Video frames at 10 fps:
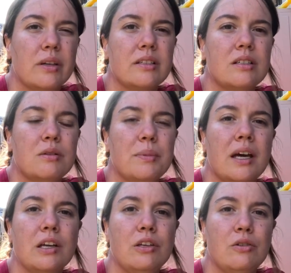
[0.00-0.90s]
and still be
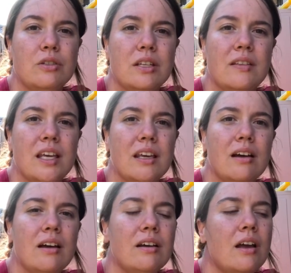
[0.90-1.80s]
able to use it in the
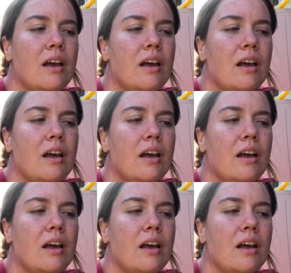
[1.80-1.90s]
yard.